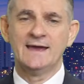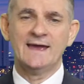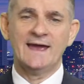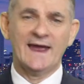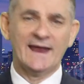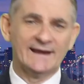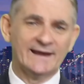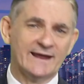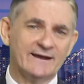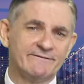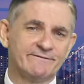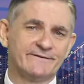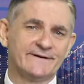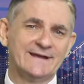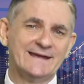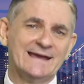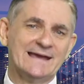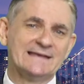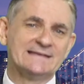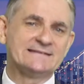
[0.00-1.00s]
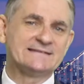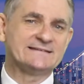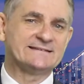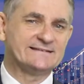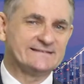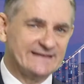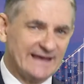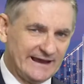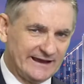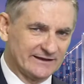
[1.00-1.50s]
and every
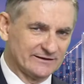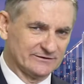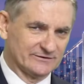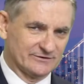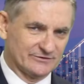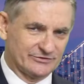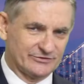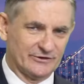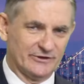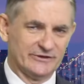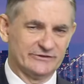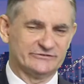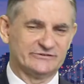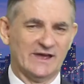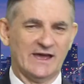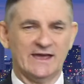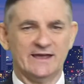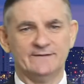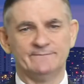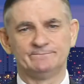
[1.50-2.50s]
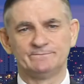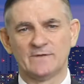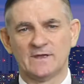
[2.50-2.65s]
second Thursday